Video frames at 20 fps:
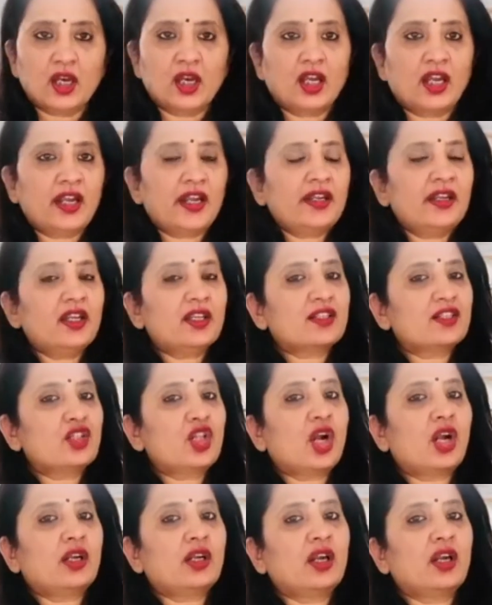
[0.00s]
It does
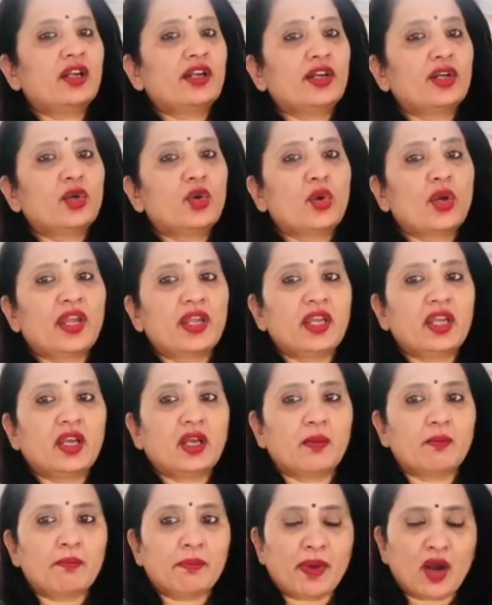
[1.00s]
not undergo any
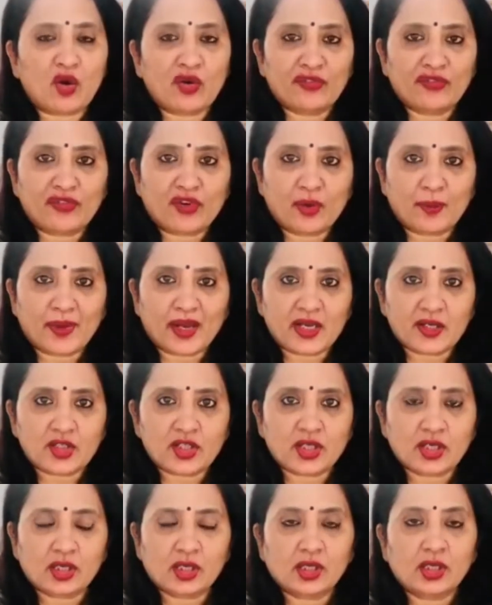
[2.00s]
compound
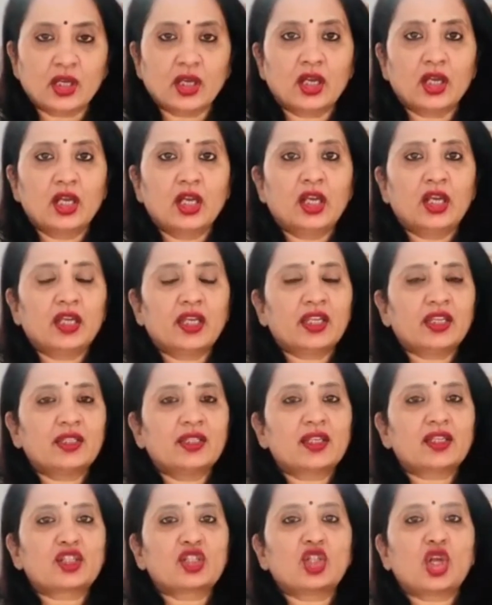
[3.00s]
formation, it
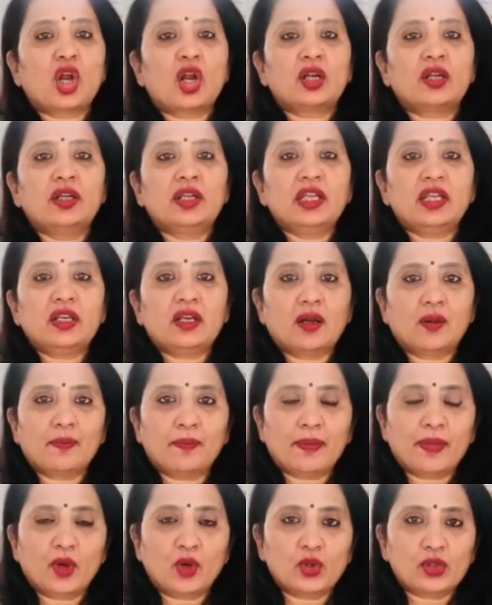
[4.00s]
does not
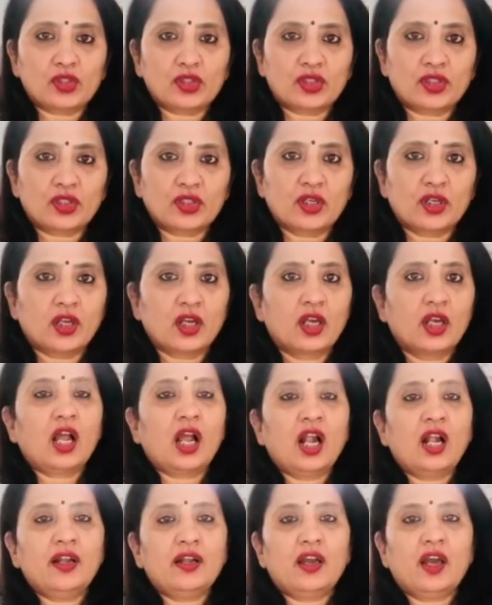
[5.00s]
decompose,
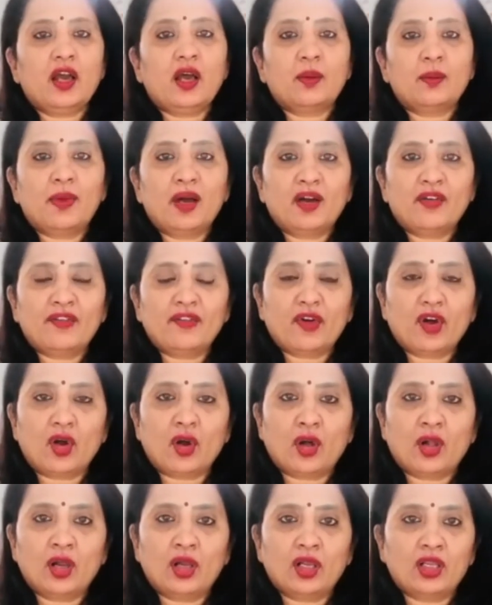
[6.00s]
and above
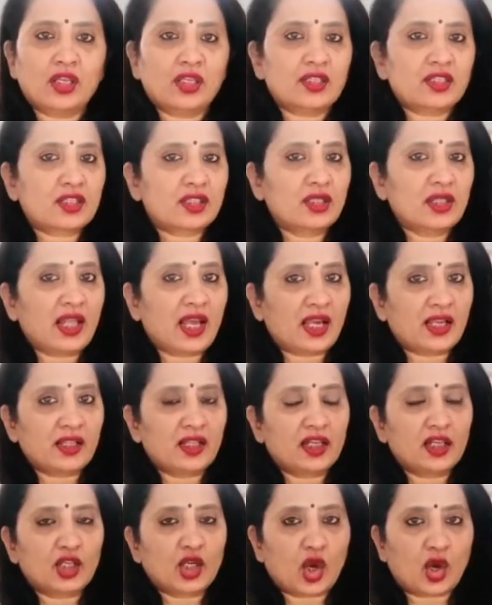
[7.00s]
all it's
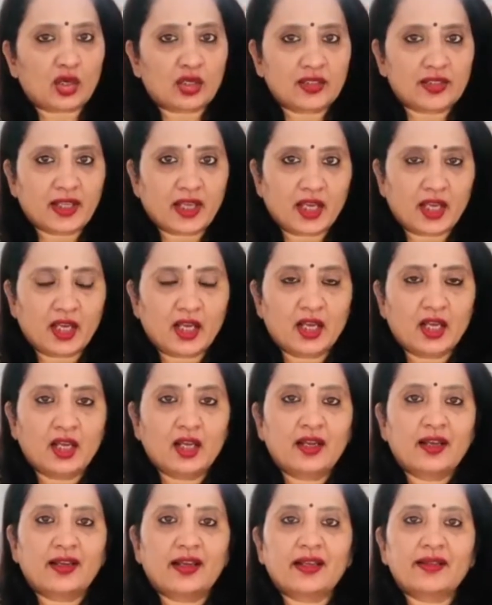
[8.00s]
neither toxic,
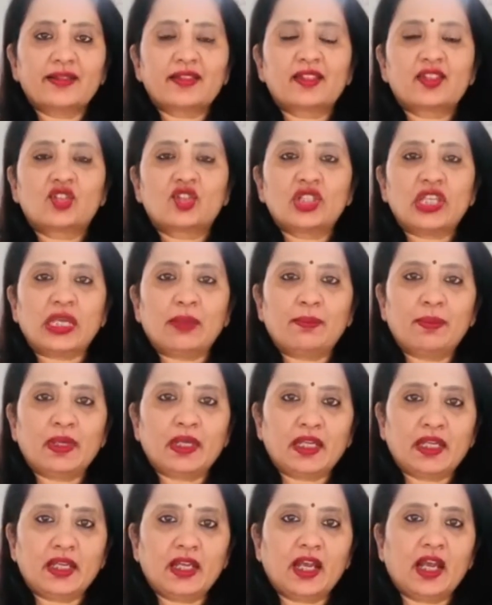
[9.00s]
it's
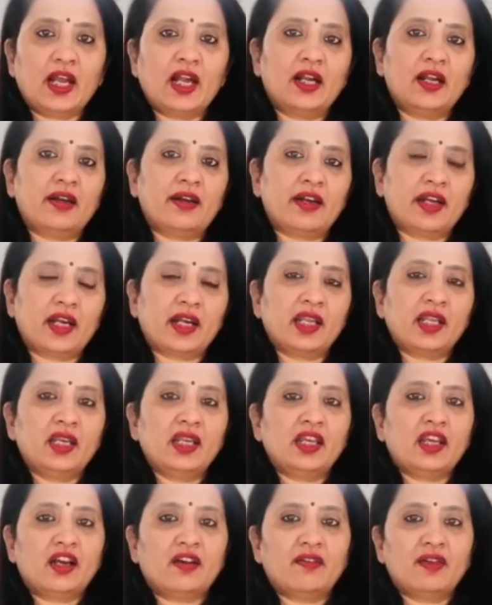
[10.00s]
cheaply and
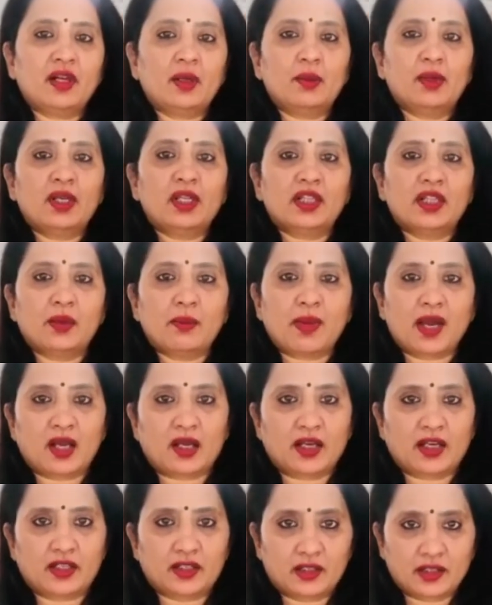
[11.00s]
readily available in the market.